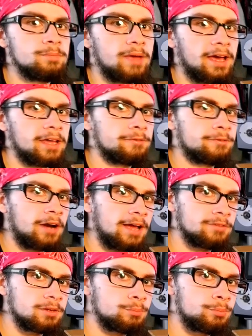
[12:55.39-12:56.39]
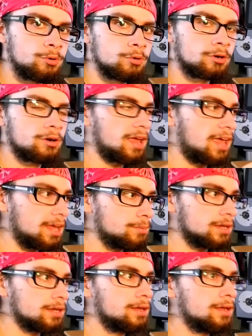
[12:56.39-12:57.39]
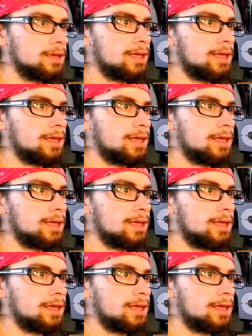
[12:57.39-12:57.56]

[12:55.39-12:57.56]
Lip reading: bad for having poor aiming